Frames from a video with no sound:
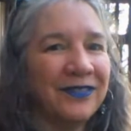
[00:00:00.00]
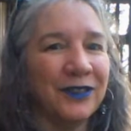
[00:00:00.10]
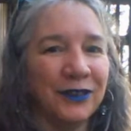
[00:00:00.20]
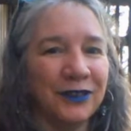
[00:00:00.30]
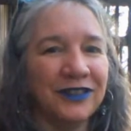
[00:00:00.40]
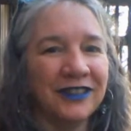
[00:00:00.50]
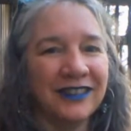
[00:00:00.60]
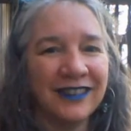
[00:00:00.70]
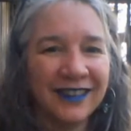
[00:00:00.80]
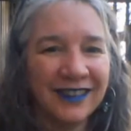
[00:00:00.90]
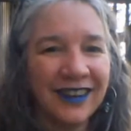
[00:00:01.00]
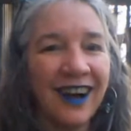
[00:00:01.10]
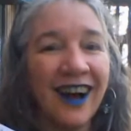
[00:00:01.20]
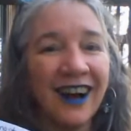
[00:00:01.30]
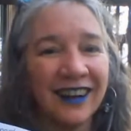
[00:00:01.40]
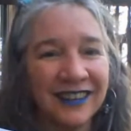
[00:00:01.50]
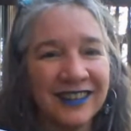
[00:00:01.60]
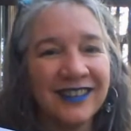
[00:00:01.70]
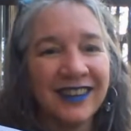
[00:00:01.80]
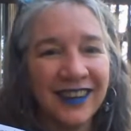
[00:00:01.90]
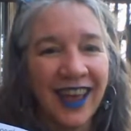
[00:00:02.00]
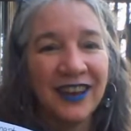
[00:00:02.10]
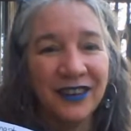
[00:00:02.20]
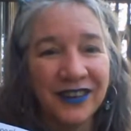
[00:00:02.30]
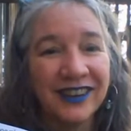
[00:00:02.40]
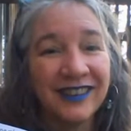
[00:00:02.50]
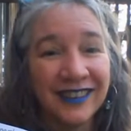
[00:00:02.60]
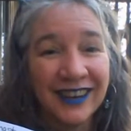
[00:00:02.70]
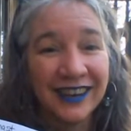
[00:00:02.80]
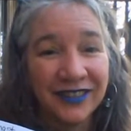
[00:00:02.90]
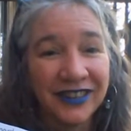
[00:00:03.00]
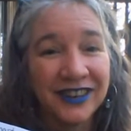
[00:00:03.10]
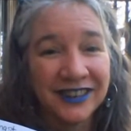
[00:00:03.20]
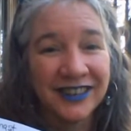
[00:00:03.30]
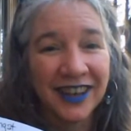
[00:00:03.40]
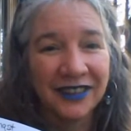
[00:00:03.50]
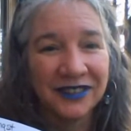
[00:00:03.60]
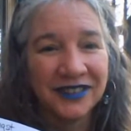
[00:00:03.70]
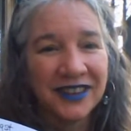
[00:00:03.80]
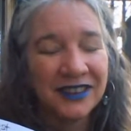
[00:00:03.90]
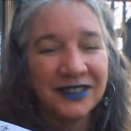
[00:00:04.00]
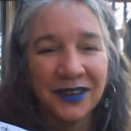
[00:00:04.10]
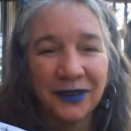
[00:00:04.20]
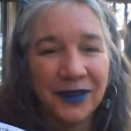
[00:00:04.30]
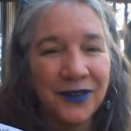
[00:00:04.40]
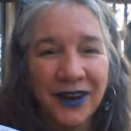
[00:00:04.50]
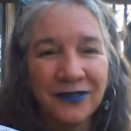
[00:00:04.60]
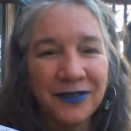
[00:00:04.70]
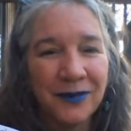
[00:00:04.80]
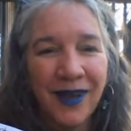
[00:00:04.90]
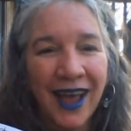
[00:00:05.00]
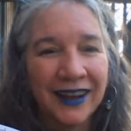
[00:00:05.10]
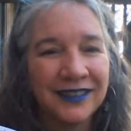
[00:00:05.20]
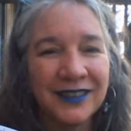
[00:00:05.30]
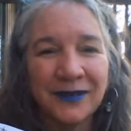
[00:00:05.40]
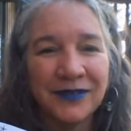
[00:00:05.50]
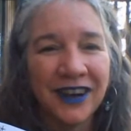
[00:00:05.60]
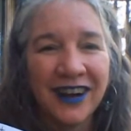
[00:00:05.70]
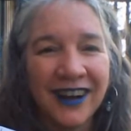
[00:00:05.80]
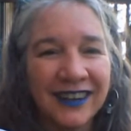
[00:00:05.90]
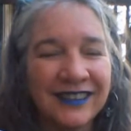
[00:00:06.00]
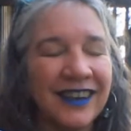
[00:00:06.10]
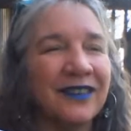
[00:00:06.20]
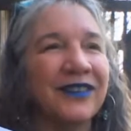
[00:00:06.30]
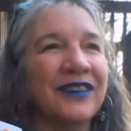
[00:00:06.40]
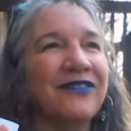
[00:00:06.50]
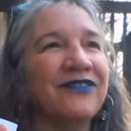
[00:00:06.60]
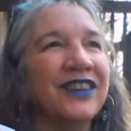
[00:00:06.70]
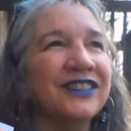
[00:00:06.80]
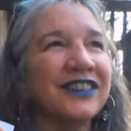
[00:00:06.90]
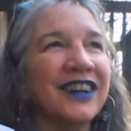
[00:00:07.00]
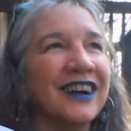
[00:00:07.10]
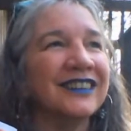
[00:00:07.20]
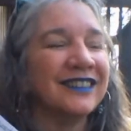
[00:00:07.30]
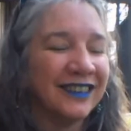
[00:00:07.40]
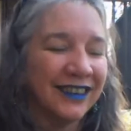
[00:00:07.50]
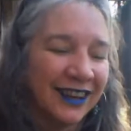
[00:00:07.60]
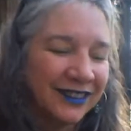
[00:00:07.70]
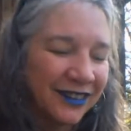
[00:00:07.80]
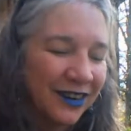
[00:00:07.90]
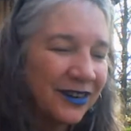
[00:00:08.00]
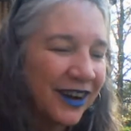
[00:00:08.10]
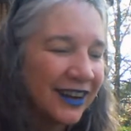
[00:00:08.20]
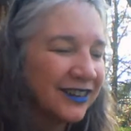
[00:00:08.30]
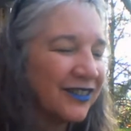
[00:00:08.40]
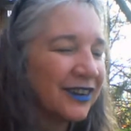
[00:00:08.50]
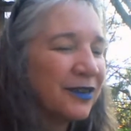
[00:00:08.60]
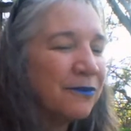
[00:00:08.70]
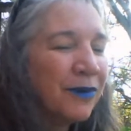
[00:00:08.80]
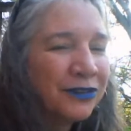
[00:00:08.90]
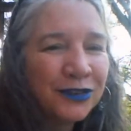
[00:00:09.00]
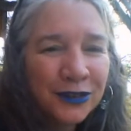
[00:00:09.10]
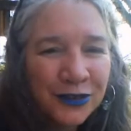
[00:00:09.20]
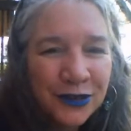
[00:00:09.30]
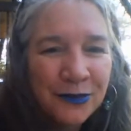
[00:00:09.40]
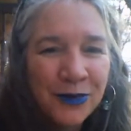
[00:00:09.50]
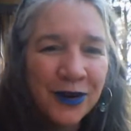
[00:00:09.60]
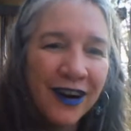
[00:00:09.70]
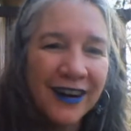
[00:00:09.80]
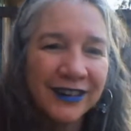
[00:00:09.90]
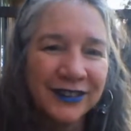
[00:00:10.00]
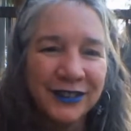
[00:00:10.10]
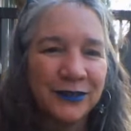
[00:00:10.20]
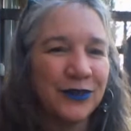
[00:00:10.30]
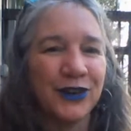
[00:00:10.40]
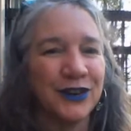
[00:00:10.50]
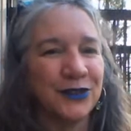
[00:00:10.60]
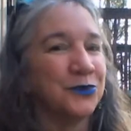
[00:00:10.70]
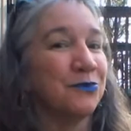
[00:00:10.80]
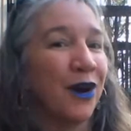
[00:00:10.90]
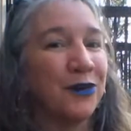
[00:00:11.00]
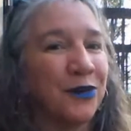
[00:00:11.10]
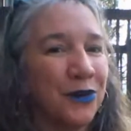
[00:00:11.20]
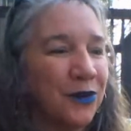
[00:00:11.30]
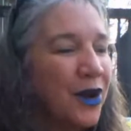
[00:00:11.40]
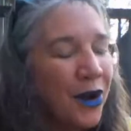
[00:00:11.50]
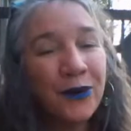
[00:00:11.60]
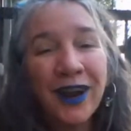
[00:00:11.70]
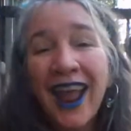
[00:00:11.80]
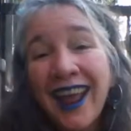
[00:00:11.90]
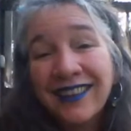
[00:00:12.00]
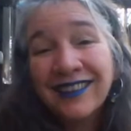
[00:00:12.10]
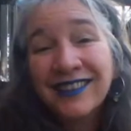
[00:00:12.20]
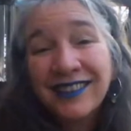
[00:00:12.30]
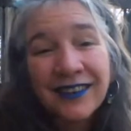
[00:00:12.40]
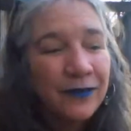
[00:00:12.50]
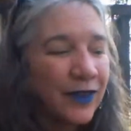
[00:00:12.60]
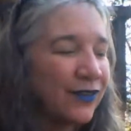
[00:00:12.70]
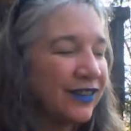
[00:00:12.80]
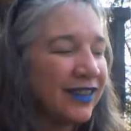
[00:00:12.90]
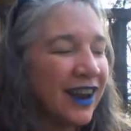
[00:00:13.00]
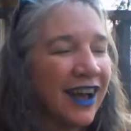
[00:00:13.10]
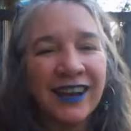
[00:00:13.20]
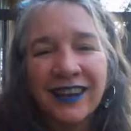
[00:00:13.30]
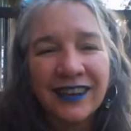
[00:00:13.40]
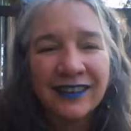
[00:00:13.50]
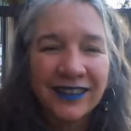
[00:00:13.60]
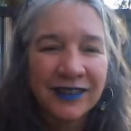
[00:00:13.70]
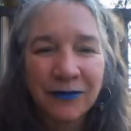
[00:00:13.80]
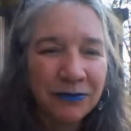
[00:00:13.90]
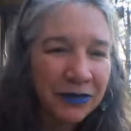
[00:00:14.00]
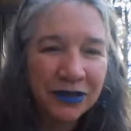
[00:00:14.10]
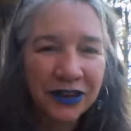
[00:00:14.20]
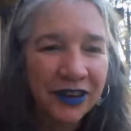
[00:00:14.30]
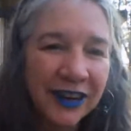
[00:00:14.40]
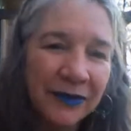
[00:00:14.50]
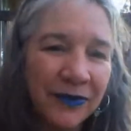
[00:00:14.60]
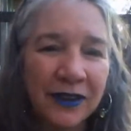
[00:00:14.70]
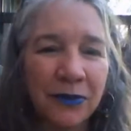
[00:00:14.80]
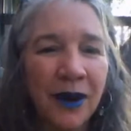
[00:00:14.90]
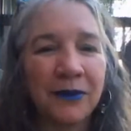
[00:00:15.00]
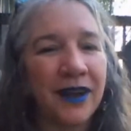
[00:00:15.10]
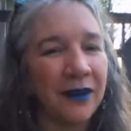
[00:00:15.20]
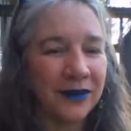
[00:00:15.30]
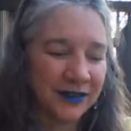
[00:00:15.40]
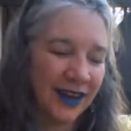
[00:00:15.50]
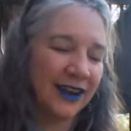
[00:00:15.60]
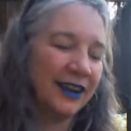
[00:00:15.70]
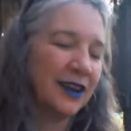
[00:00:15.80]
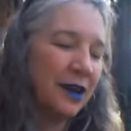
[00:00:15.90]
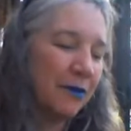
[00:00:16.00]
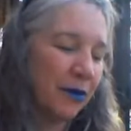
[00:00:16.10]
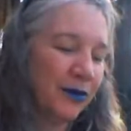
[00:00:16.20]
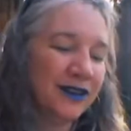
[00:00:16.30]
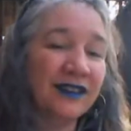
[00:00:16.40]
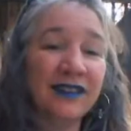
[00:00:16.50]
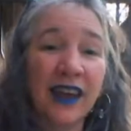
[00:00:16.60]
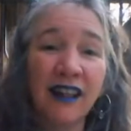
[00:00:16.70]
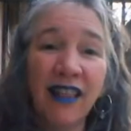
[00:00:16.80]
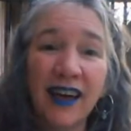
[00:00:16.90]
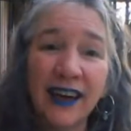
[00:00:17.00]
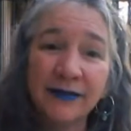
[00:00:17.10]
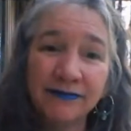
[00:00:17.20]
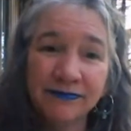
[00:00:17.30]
Dudes. Angst, and you can see it for yourselves. So we went from axiom to angst, and we featured angst today. So, oh gosh, I've got to muster some more angst for tomorrow. Or angst, if it's the 90s in Missouri. That's probably how we said it, but we did say it a lot.